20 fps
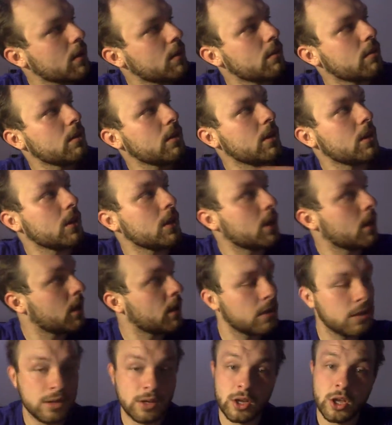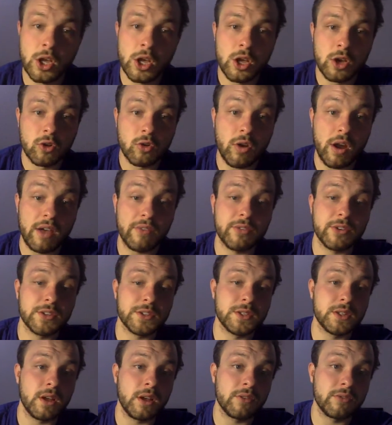The
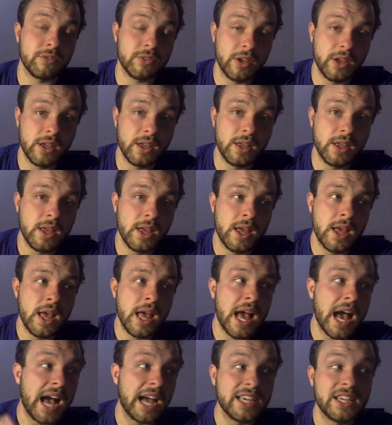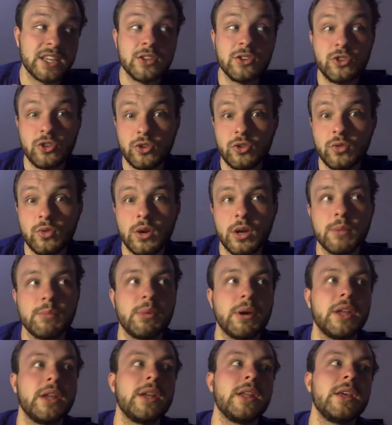graphic stuff I can do,
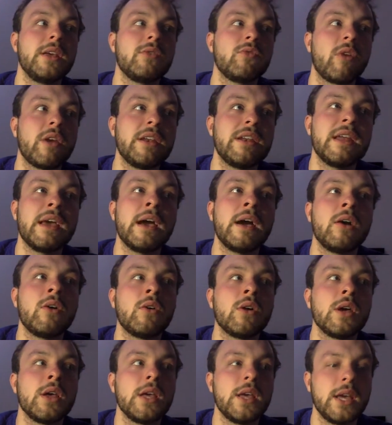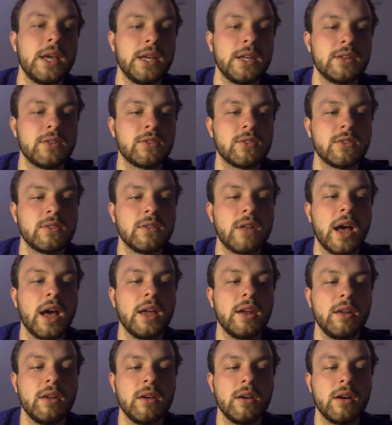but right now it's
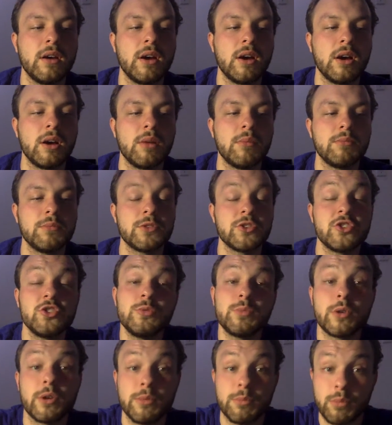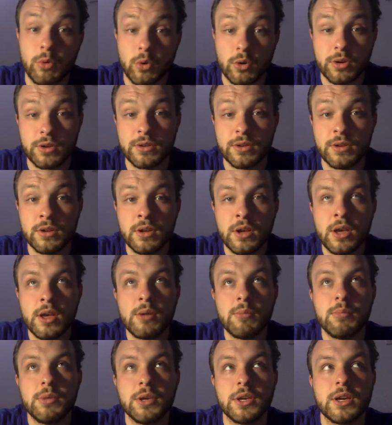not super important
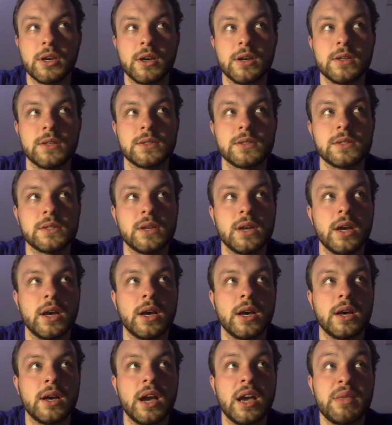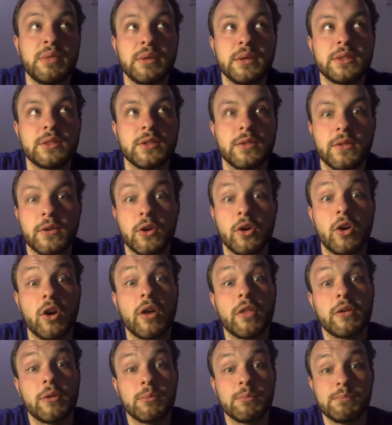because I think that there are
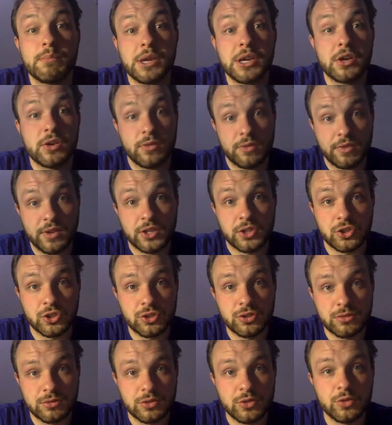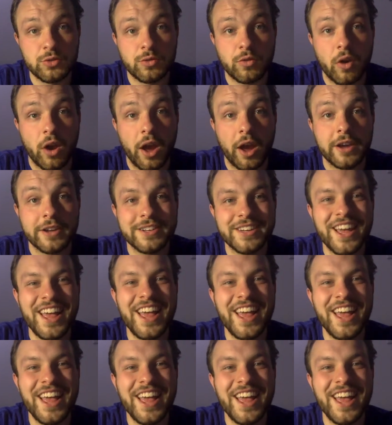other bigger fish to fry.